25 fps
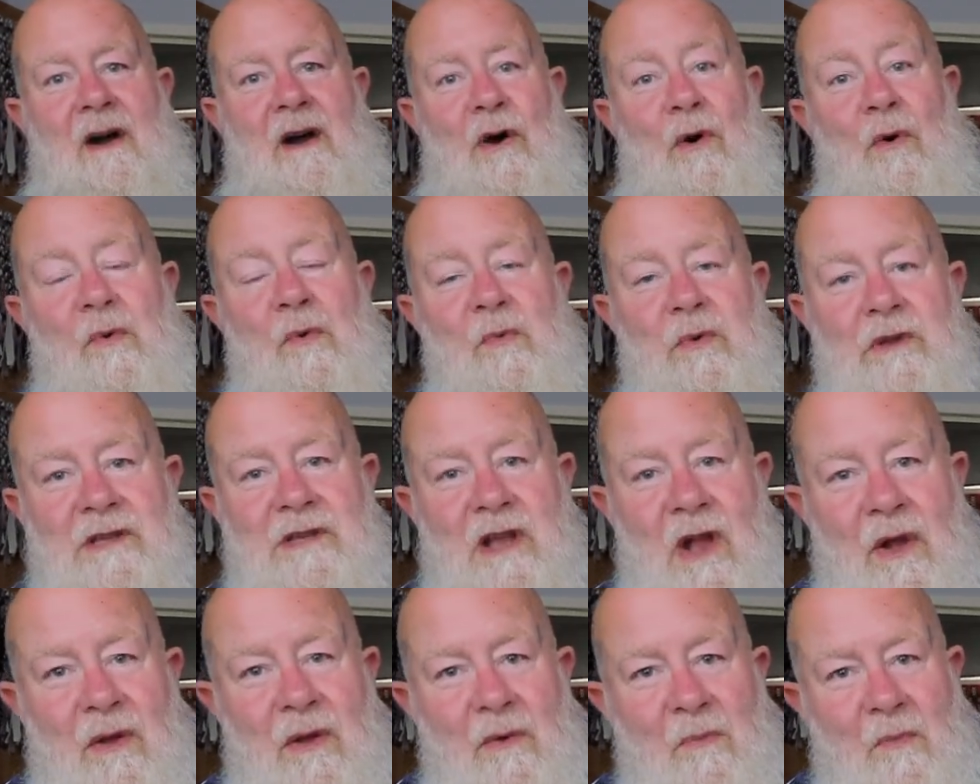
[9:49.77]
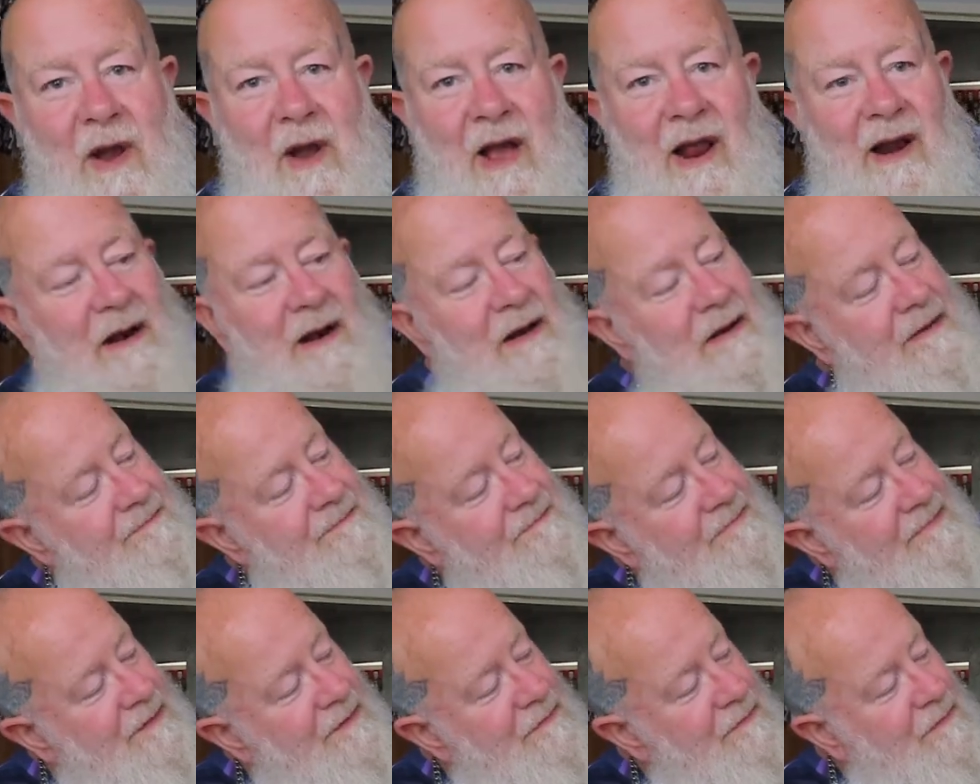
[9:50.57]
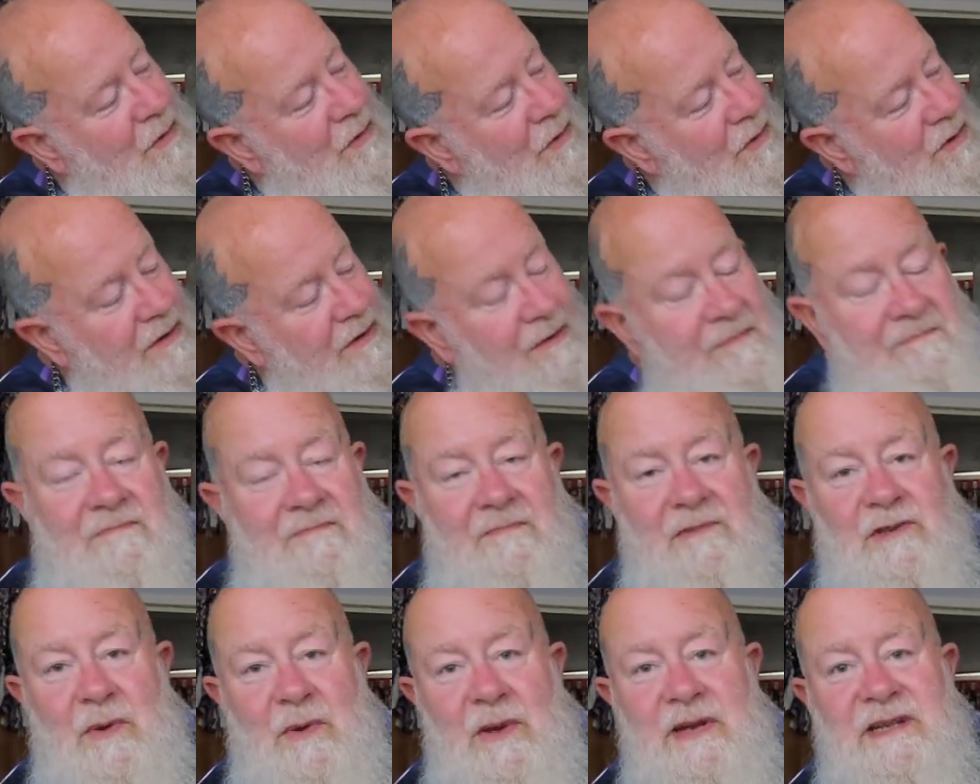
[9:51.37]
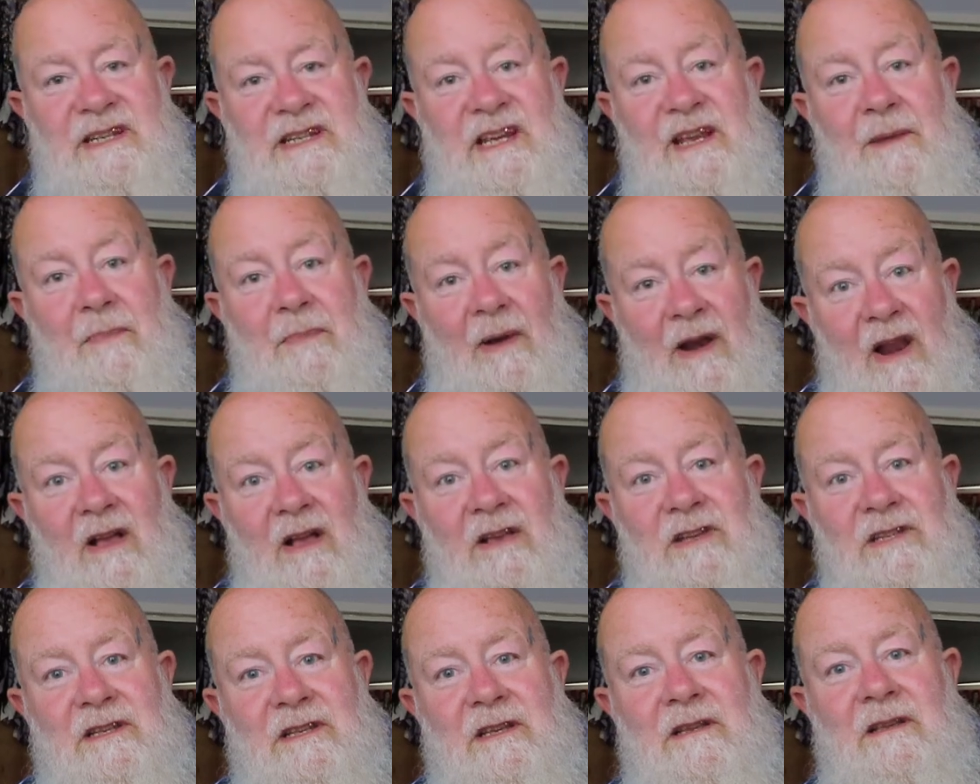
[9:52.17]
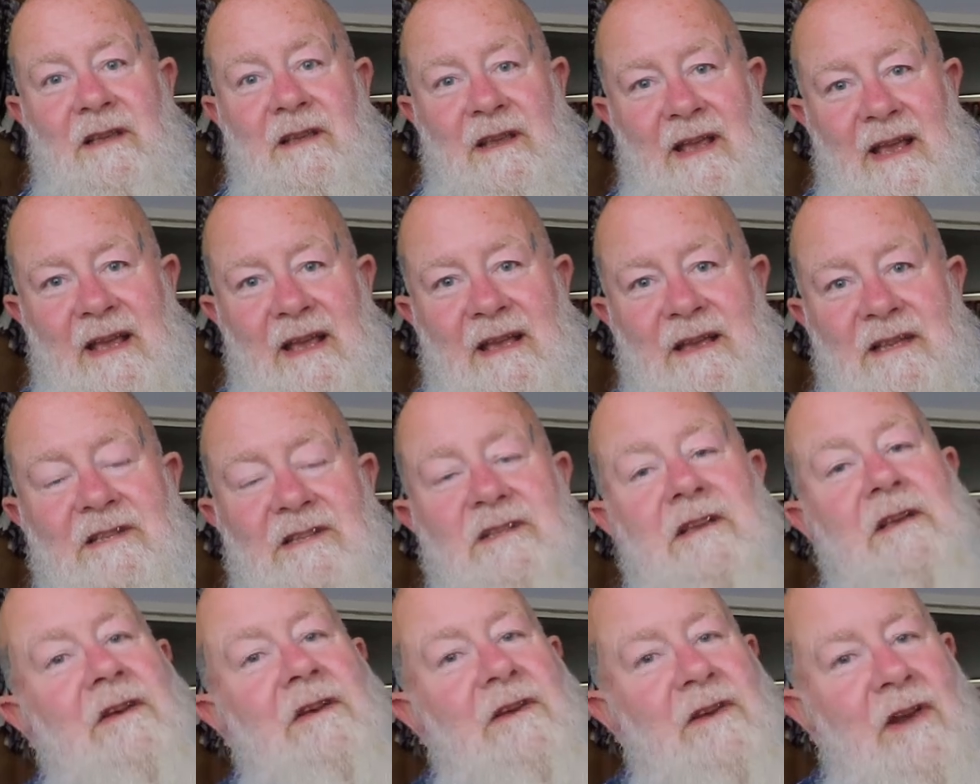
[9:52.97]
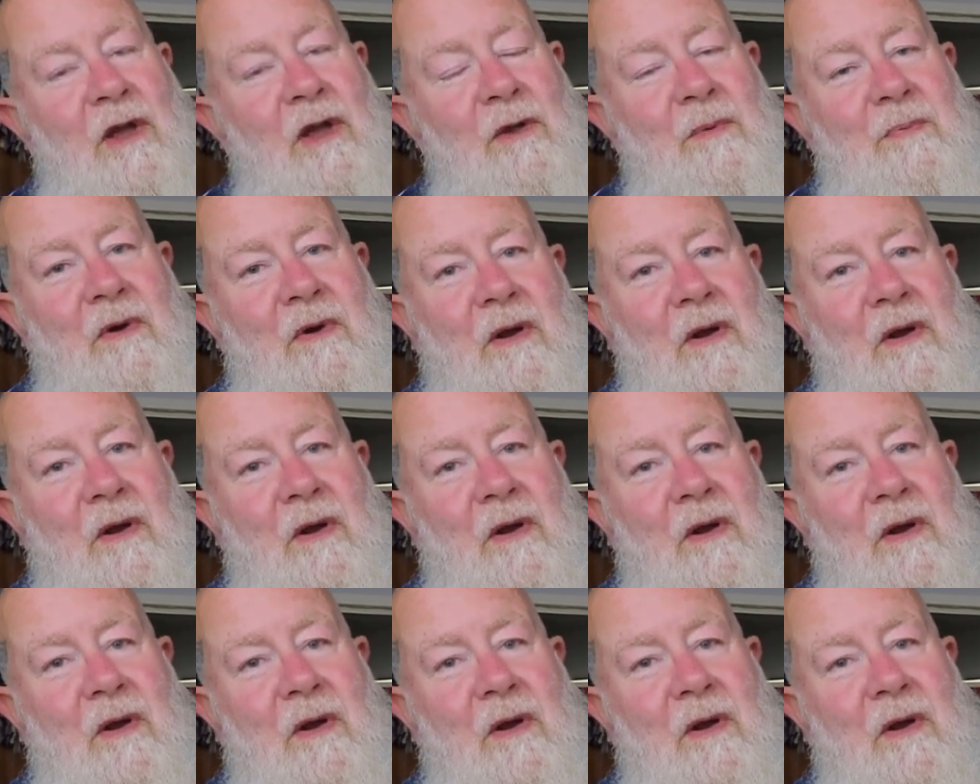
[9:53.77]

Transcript: All was going well for 20 plus years, no